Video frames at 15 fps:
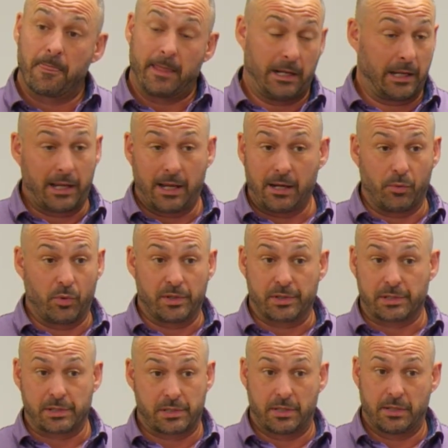And again, it
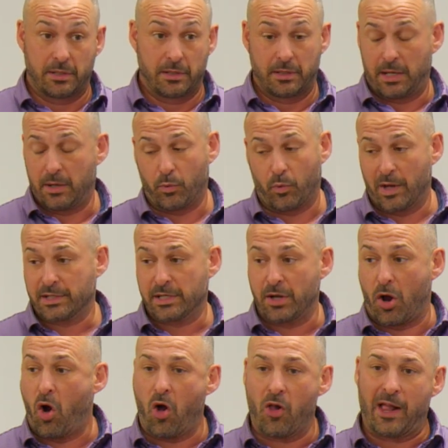was, it wasn't
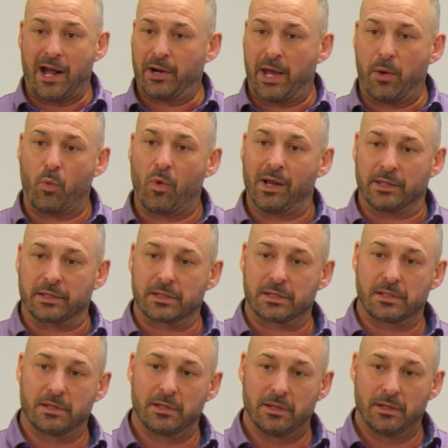all out at
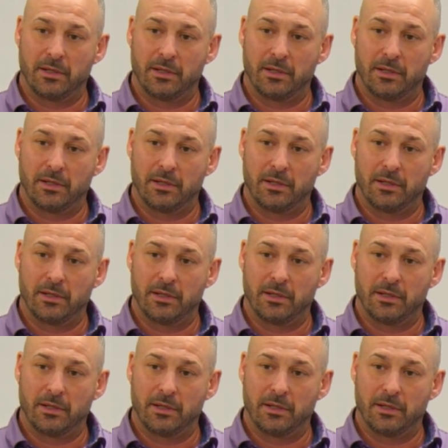once.